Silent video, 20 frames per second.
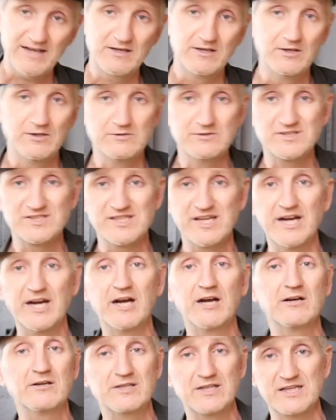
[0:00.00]
news
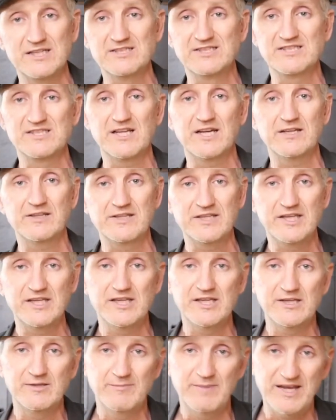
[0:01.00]
there is that
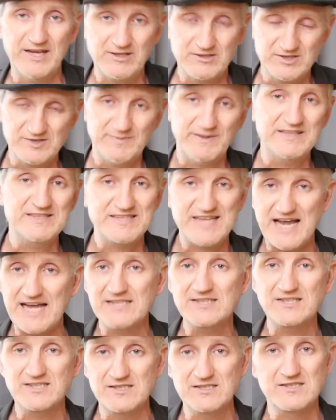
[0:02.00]
the makerspace
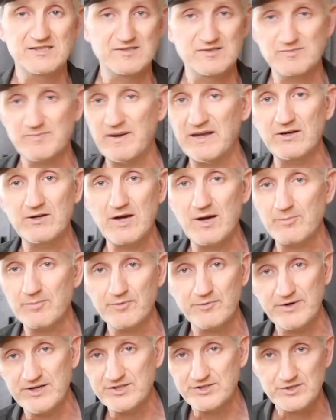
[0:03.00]
has to suspend
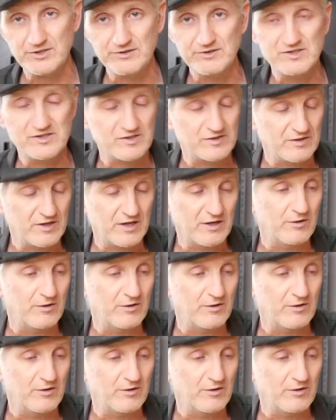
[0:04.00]
operations.